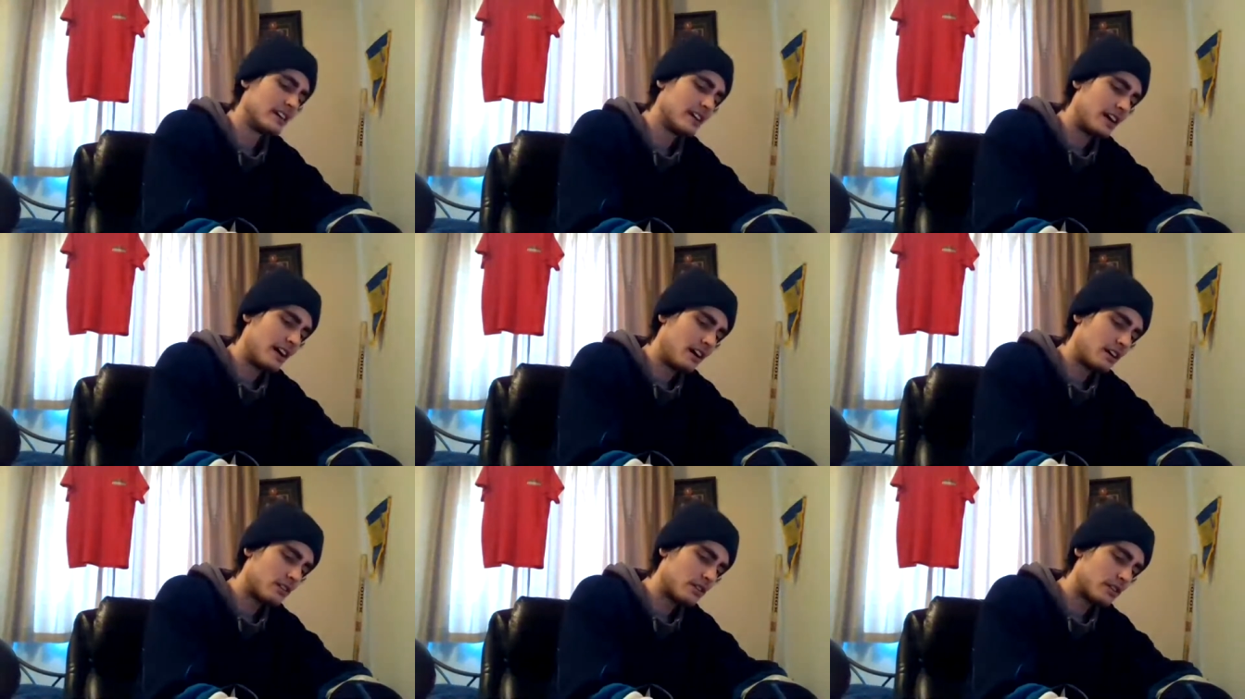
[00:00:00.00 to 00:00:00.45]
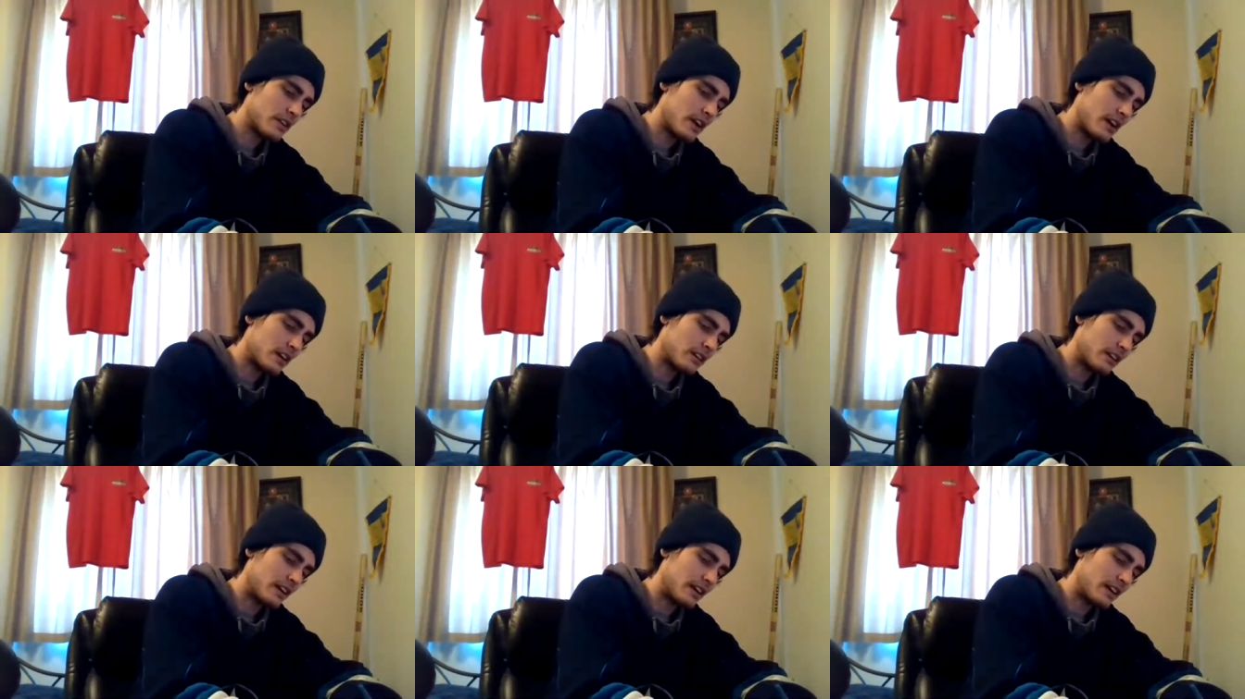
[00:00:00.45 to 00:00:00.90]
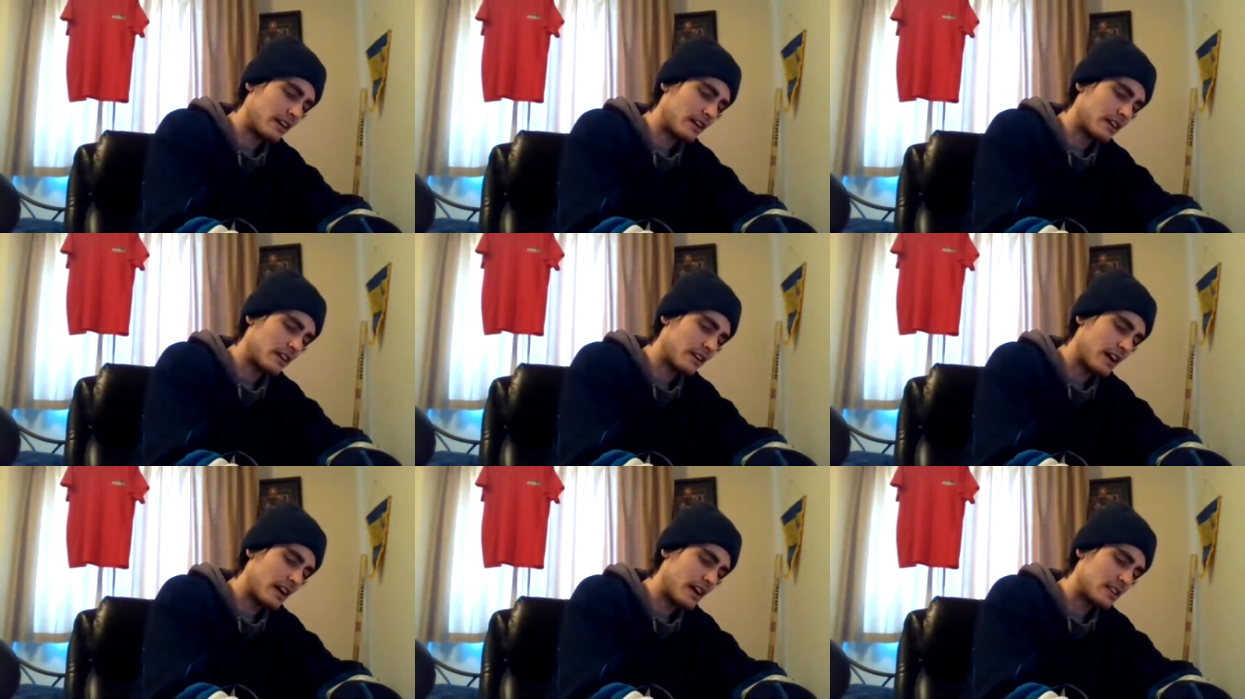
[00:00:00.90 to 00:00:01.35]
I'll go Carolina here,
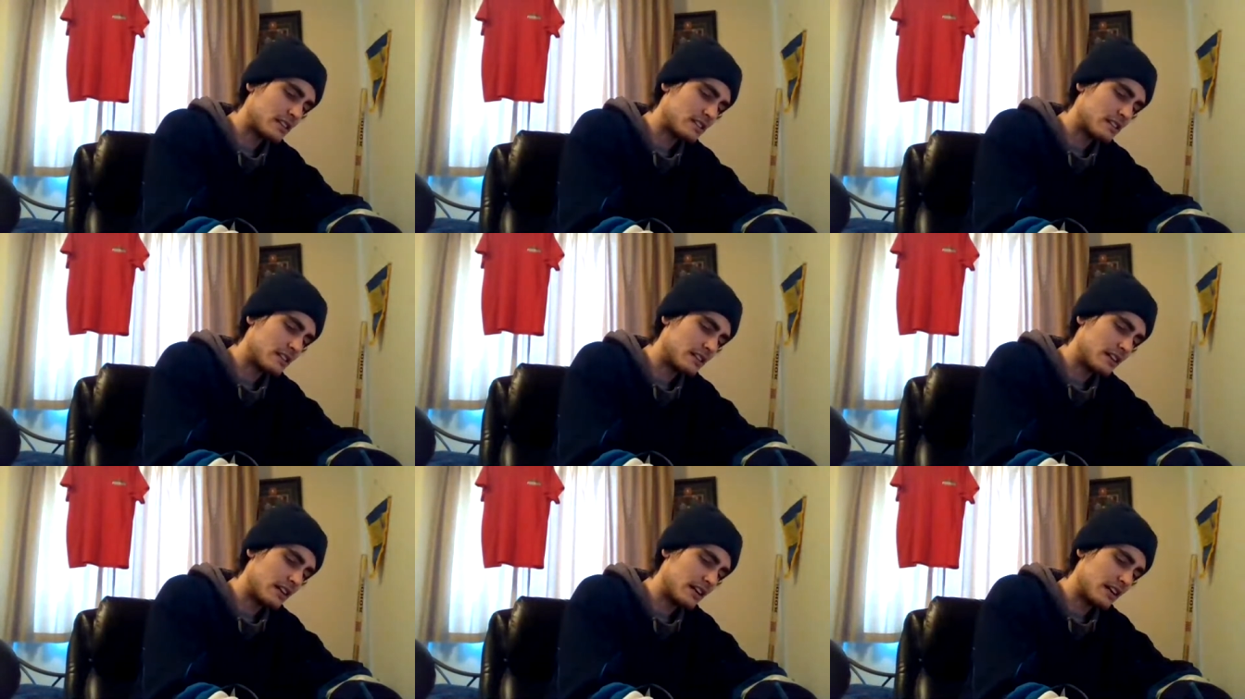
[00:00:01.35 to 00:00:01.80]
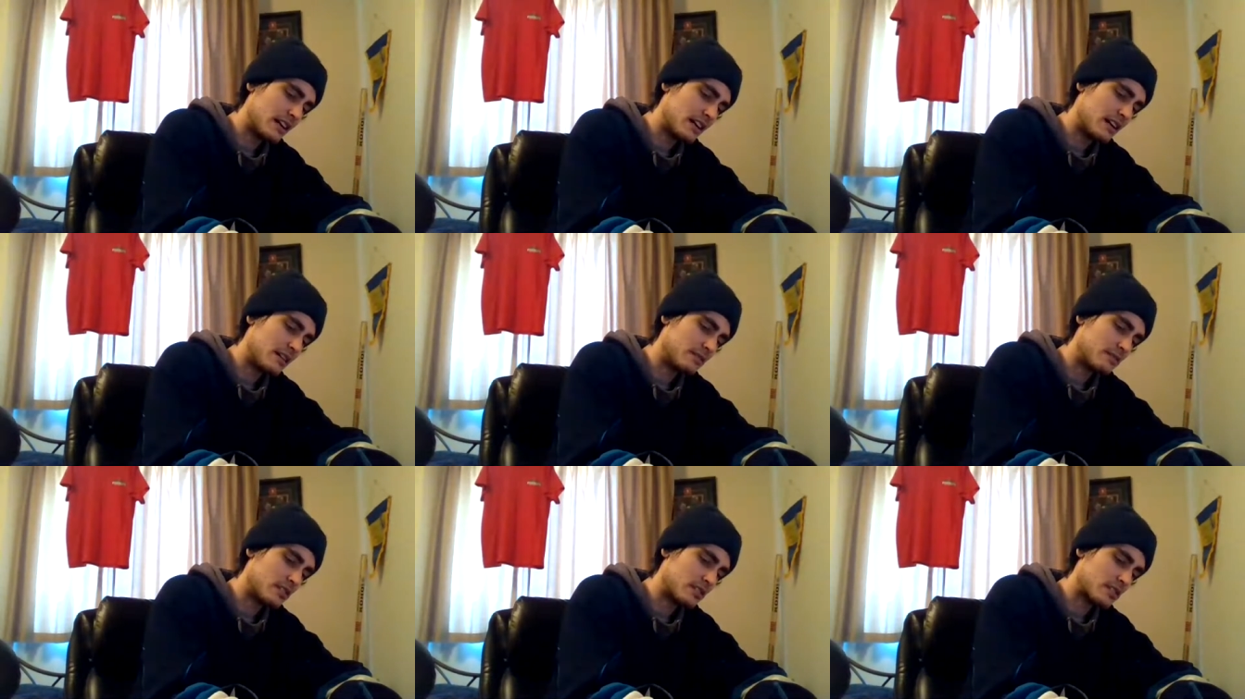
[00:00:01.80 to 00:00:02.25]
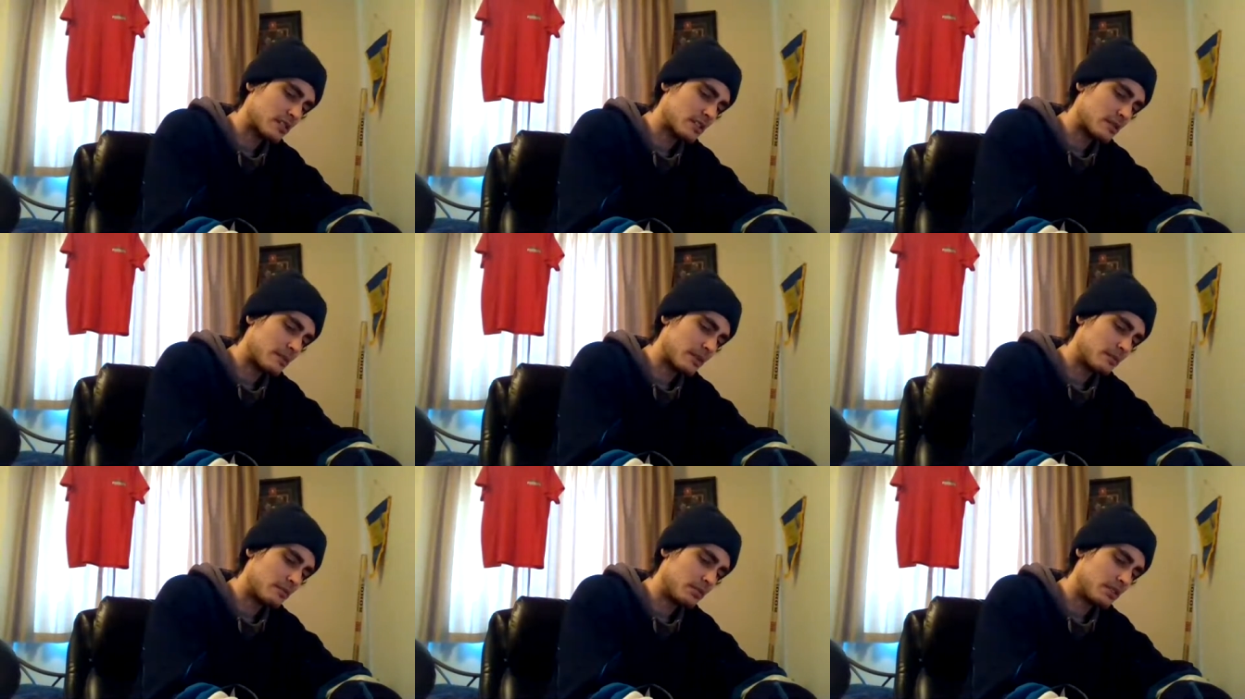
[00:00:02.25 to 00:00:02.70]
guys, just because
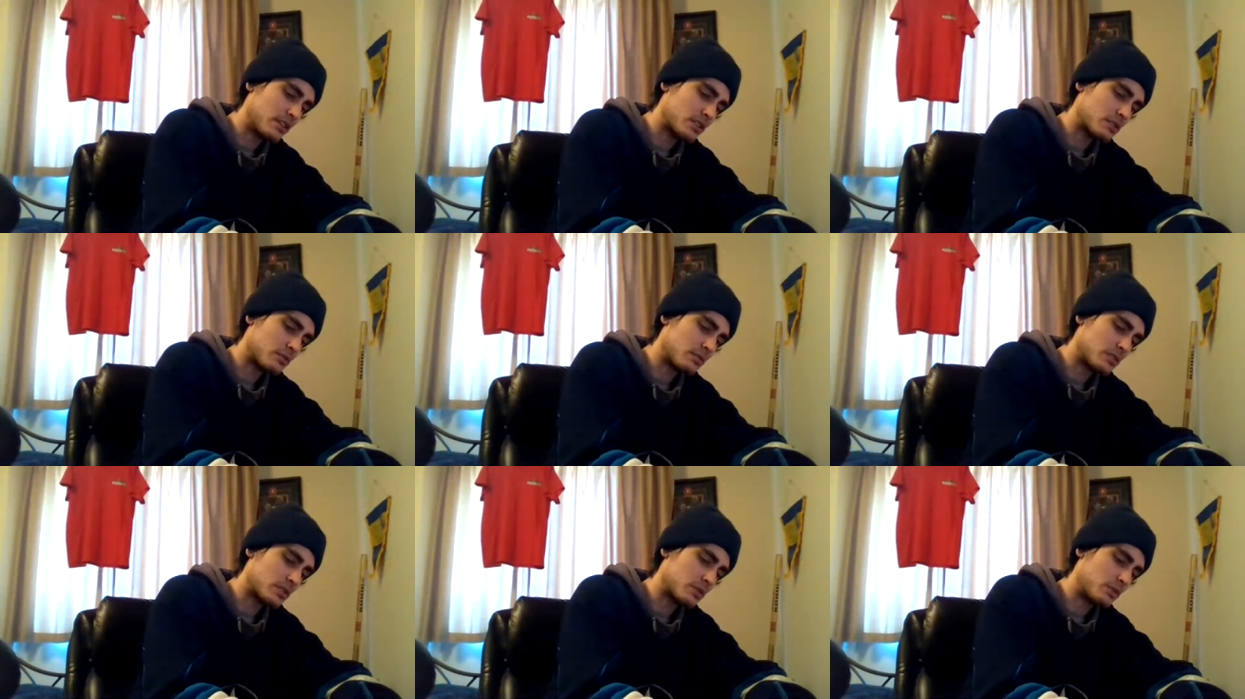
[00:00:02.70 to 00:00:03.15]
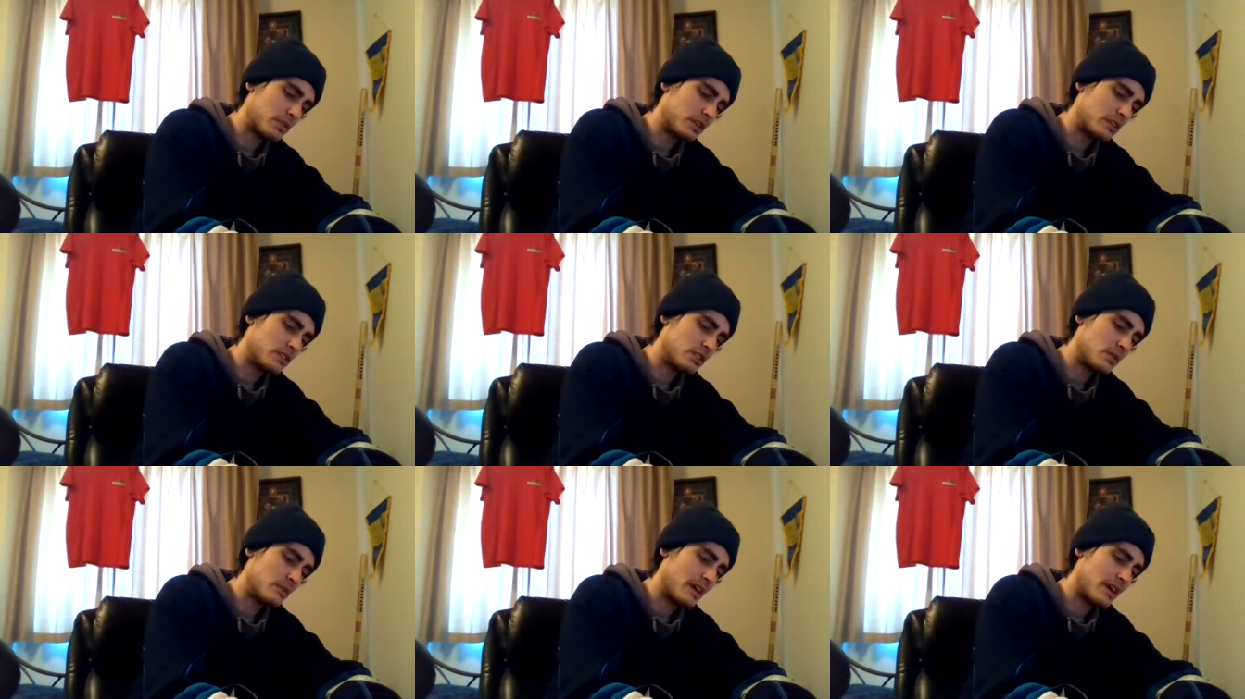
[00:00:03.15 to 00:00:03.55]
I'm getting plus 122,